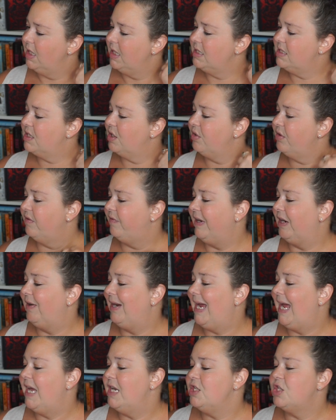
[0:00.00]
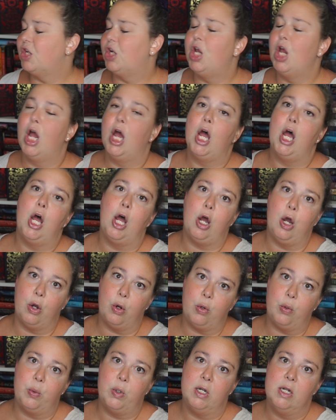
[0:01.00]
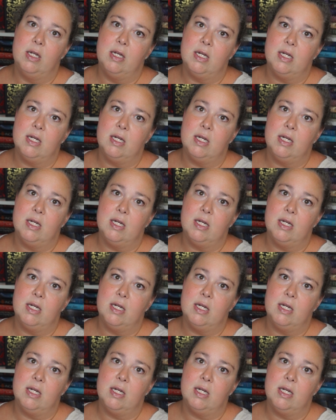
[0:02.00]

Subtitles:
Until the Very End Co.